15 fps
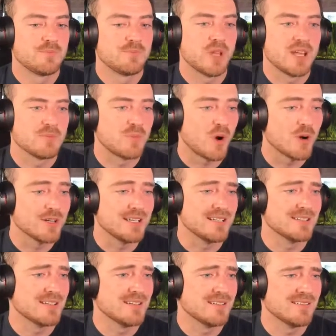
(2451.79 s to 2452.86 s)
plan
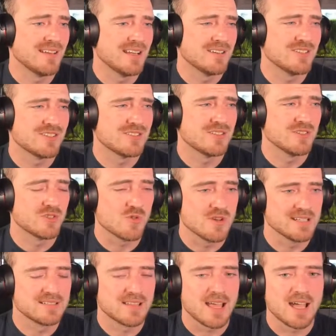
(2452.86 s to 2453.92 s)
parties and just
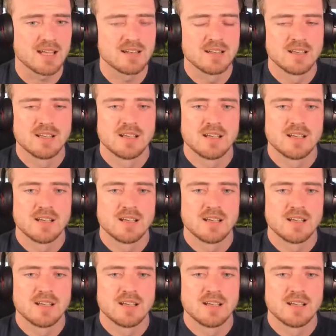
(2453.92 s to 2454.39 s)
enjoys that.